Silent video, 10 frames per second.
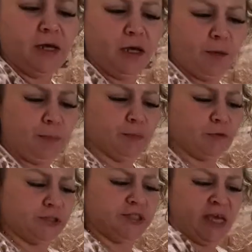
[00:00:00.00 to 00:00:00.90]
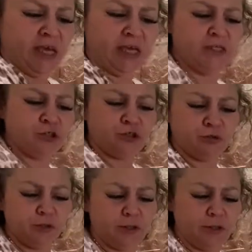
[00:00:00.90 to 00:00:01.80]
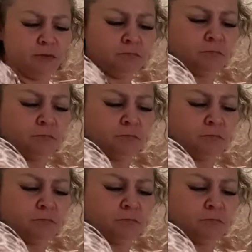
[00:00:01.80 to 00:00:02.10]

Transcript: up or staged or